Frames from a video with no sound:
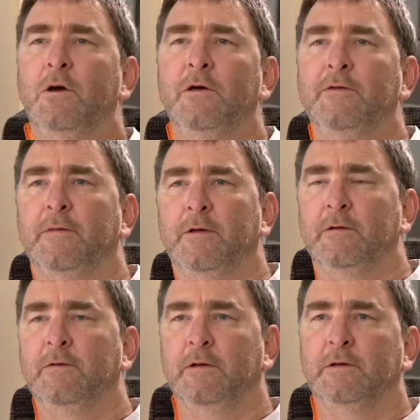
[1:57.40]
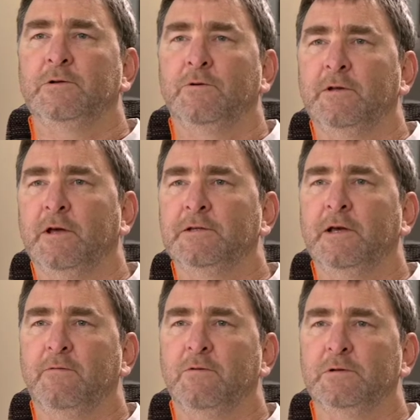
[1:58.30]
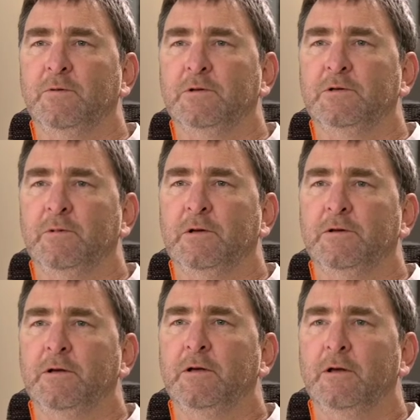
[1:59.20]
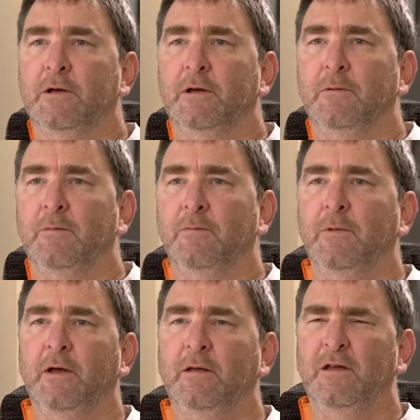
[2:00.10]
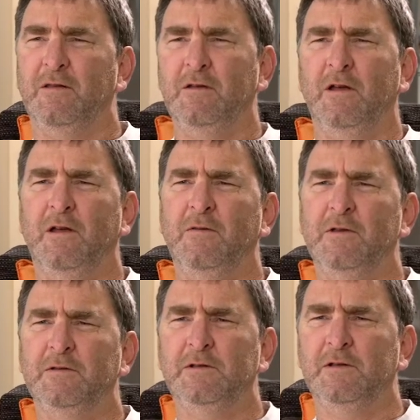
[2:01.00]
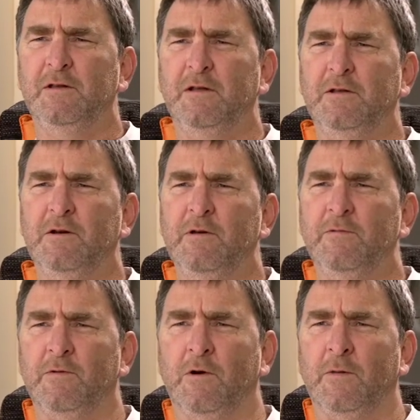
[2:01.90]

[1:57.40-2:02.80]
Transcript: I think the industry does have a responsibility. And there's a degree of their